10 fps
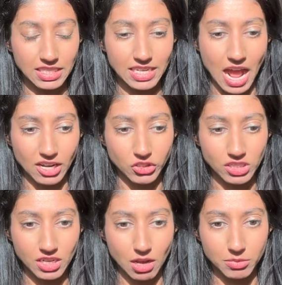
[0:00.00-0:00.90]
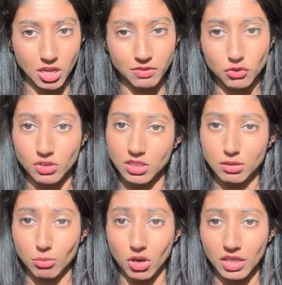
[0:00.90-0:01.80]
it actually comes off as really
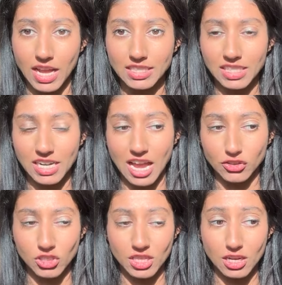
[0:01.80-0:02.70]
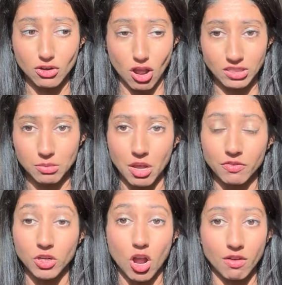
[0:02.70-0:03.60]
demoralizing and actually like knocks them off
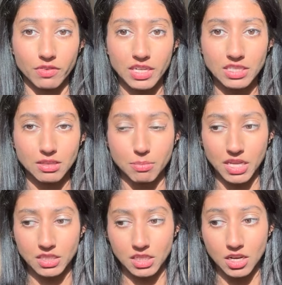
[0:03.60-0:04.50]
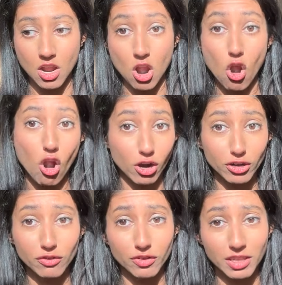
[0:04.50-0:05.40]
their confidence and makes it
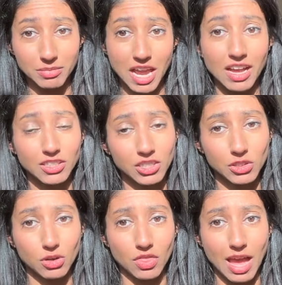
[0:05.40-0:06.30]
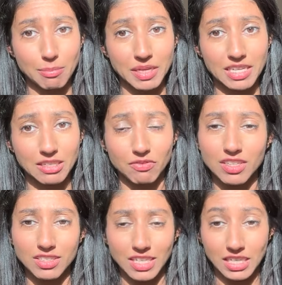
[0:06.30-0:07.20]
harder for them to execute on that, because it
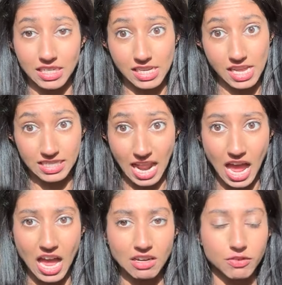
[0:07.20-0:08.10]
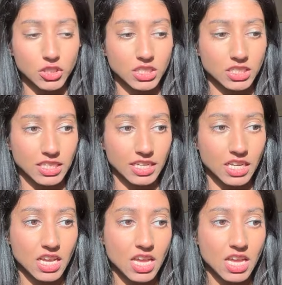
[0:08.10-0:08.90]
feels like an attack versus like